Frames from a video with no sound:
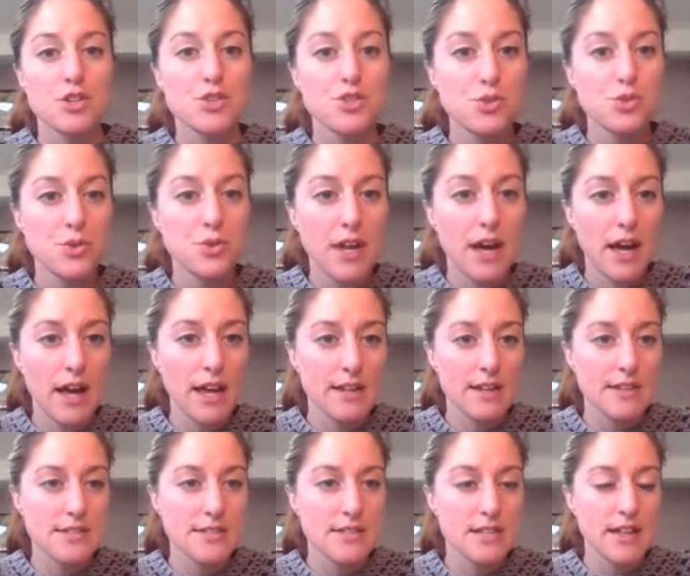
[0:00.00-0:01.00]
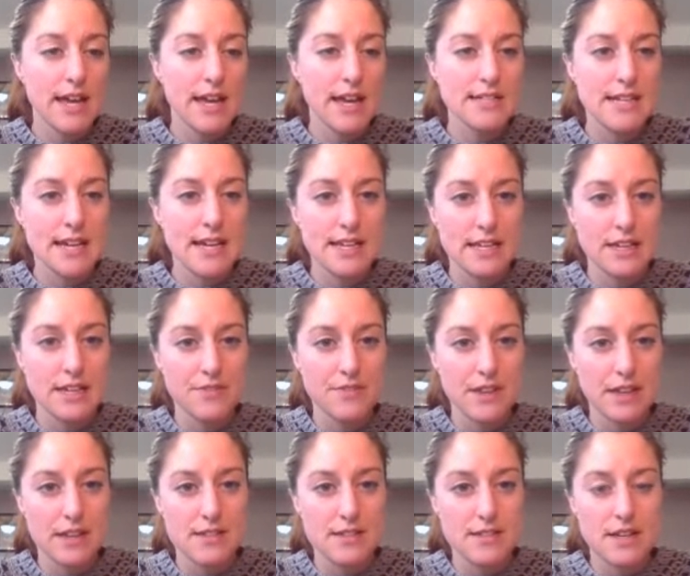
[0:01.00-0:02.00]
Do not select any of
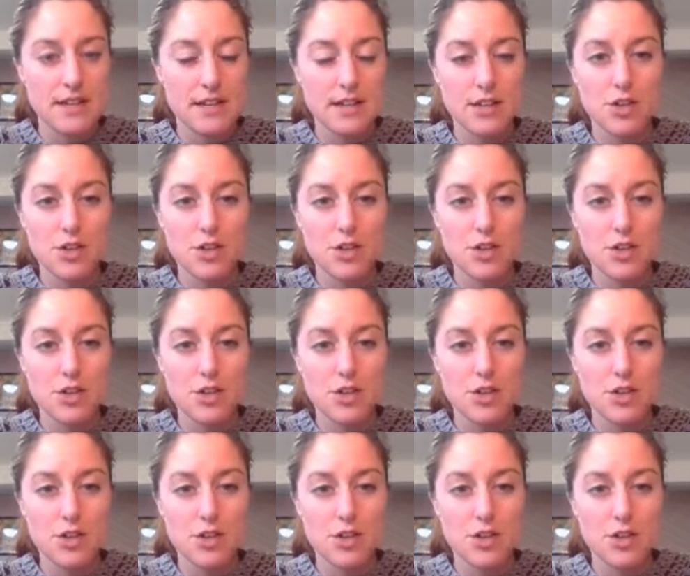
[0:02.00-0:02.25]
these.